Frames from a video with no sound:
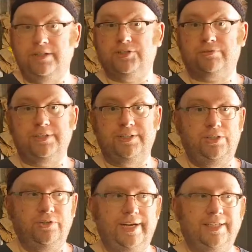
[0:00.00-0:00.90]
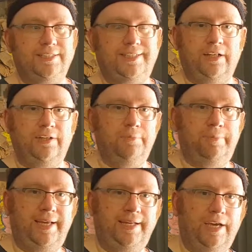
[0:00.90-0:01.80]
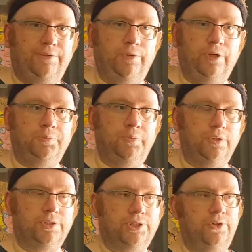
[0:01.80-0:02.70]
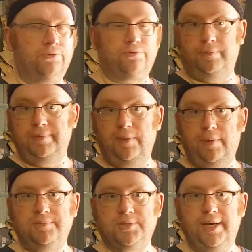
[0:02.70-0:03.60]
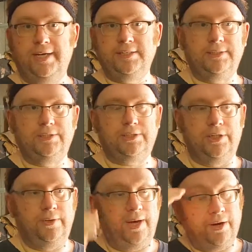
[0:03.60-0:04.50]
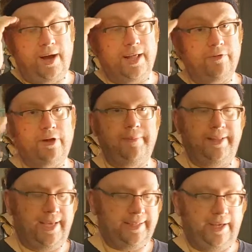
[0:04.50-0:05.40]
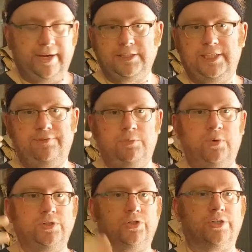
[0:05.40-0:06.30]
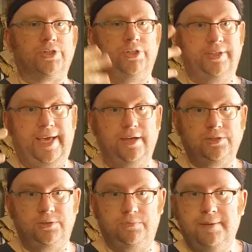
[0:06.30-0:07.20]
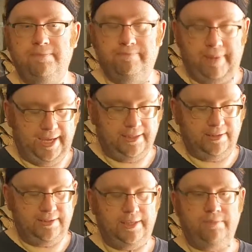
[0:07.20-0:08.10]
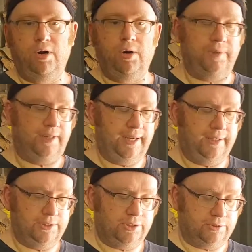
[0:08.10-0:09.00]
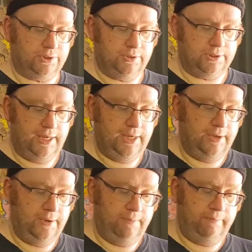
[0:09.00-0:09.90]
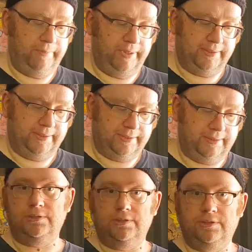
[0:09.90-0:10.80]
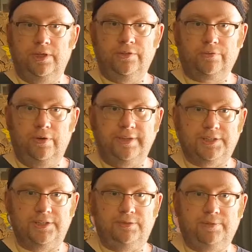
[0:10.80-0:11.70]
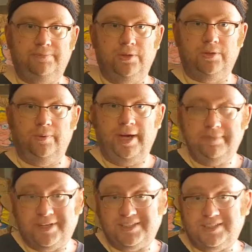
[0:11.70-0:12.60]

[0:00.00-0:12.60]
just recently you can actually download the PDF of those books from their website. So I'd highly recommend that. That'd actually give you more instruction on how to make the thing populate and all sorts. But don't throw this book away, because